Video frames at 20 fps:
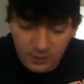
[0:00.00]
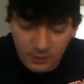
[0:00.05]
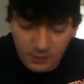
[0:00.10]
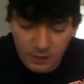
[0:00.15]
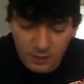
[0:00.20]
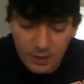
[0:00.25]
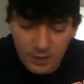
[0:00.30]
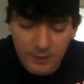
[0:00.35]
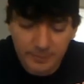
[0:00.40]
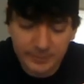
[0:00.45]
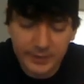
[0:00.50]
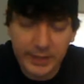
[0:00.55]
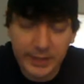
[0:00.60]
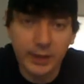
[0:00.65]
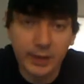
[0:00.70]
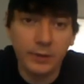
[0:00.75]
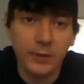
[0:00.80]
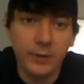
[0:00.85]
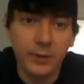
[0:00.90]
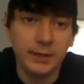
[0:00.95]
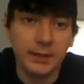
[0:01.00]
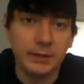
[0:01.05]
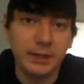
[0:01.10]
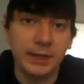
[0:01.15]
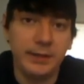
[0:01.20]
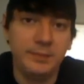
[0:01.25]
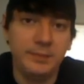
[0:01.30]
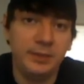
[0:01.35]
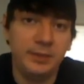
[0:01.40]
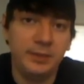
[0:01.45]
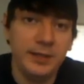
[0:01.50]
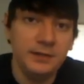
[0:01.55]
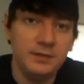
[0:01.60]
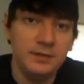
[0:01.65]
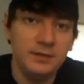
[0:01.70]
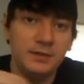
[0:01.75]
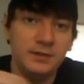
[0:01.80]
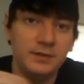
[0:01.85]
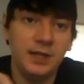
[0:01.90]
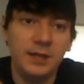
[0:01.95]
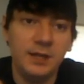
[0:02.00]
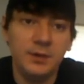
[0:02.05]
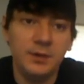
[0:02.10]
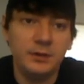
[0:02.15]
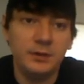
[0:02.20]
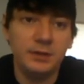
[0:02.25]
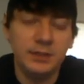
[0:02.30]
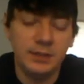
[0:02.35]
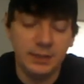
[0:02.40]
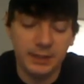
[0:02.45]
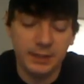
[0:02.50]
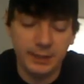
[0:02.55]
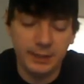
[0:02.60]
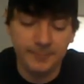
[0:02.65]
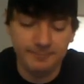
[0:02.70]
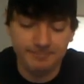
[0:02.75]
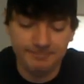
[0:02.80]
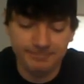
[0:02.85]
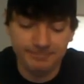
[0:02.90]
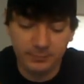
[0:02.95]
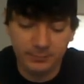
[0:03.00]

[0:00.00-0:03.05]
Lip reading: I played this game on the